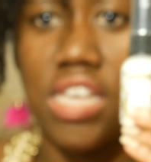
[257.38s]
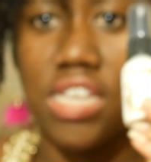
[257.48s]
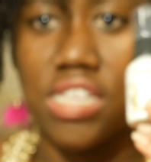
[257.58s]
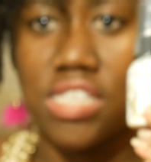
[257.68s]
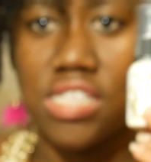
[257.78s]

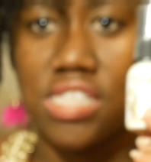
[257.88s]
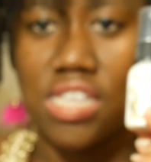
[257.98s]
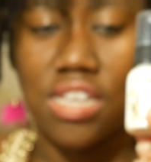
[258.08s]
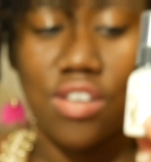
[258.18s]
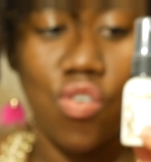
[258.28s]

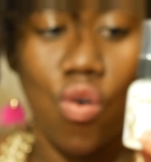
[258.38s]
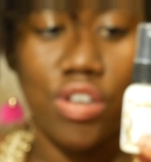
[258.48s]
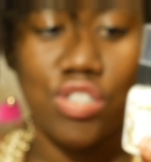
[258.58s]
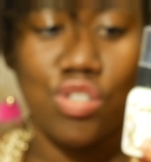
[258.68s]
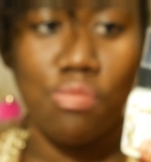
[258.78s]
is
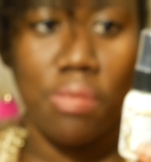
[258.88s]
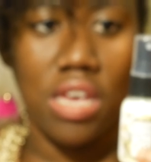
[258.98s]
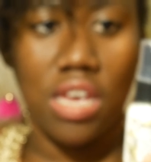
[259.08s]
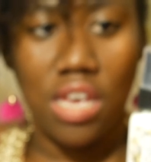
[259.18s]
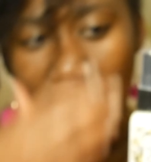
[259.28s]
going to
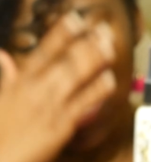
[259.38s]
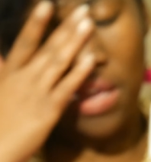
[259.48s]
be